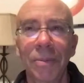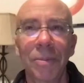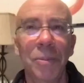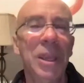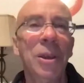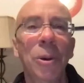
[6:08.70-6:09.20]

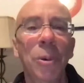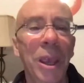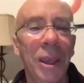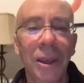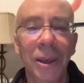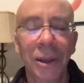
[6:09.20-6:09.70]
being
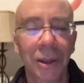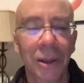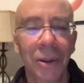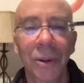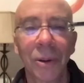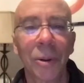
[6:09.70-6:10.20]
awake
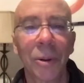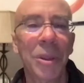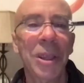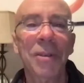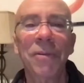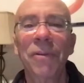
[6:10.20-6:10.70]
or
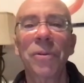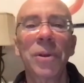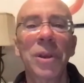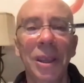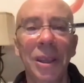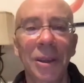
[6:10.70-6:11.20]
being
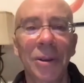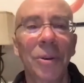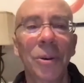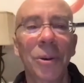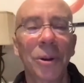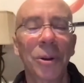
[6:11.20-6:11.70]
free
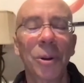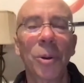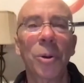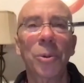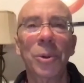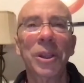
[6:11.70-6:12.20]
or
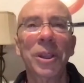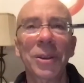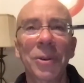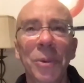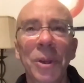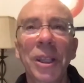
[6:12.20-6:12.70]

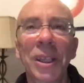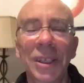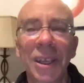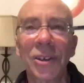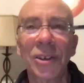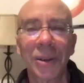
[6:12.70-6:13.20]

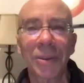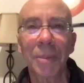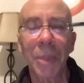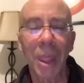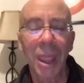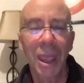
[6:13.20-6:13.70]
realization?
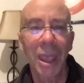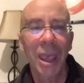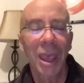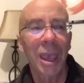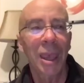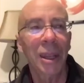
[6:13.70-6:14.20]

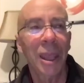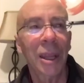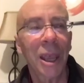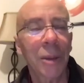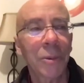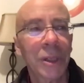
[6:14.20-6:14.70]

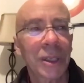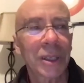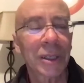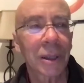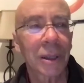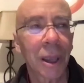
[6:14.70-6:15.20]
And I
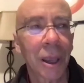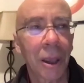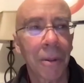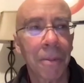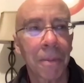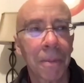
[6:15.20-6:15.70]
was
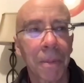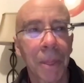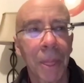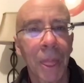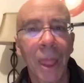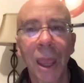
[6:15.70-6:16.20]

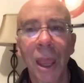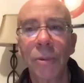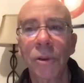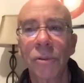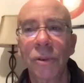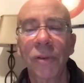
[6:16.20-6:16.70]

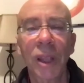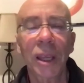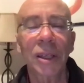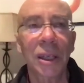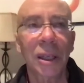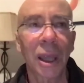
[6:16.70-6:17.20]

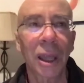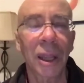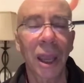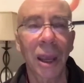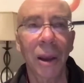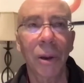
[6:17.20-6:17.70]
reflecting on
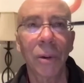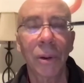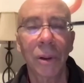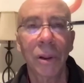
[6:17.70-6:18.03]
how